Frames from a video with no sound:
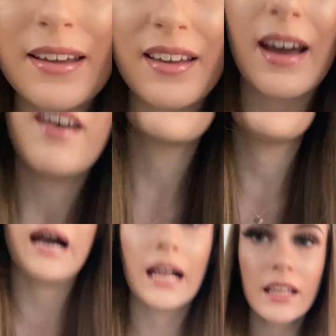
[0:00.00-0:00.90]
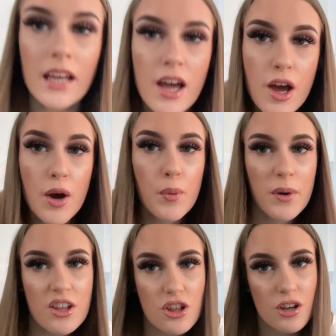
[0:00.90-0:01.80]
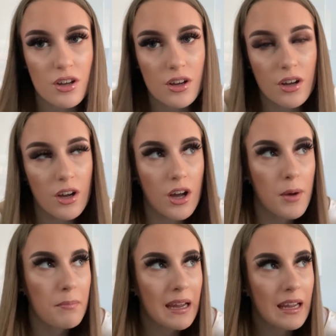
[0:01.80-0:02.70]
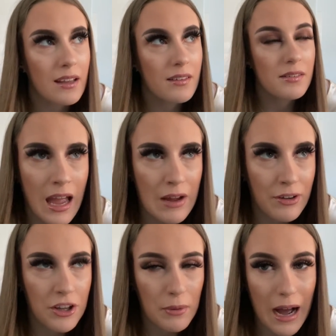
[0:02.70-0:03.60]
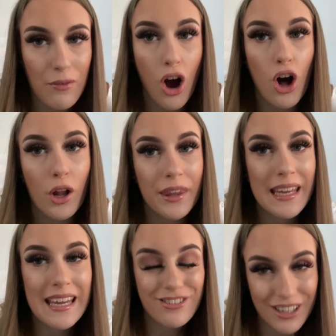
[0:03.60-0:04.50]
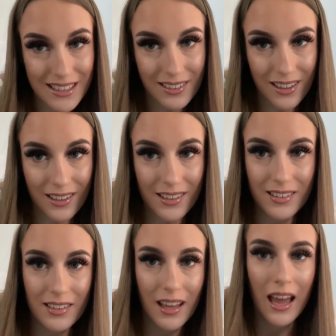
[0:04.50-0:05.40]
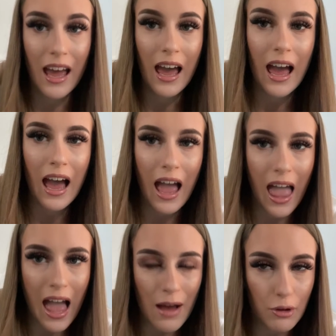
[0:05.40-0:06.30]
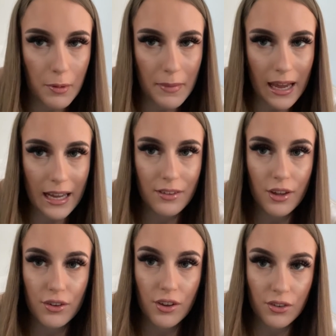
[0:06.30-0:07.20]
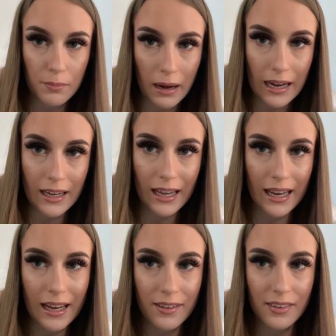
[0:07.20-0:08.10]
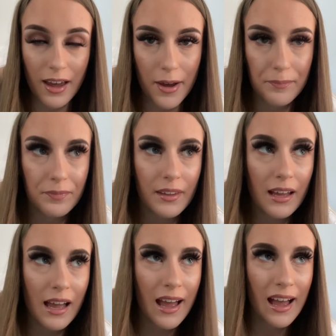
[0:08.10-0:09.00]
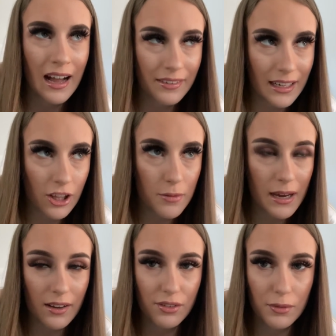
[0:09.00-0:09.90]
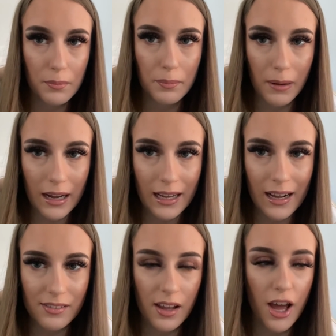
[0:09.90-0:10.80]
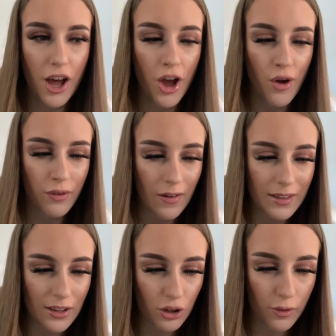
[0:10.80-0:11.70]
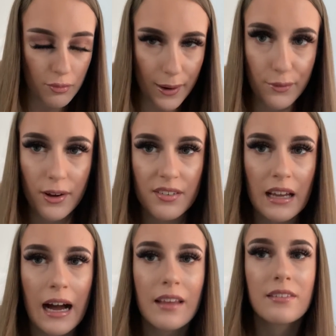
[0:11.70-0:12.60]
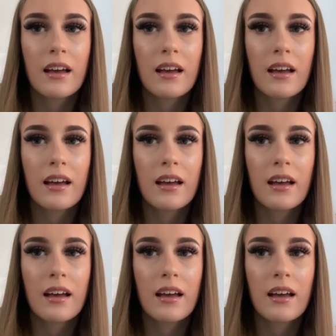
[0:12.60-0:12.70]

day as well, which means if I do have all the ingredients, I will be making some pancakes. Um, I did actually make some pancakes five days ago for breakfast and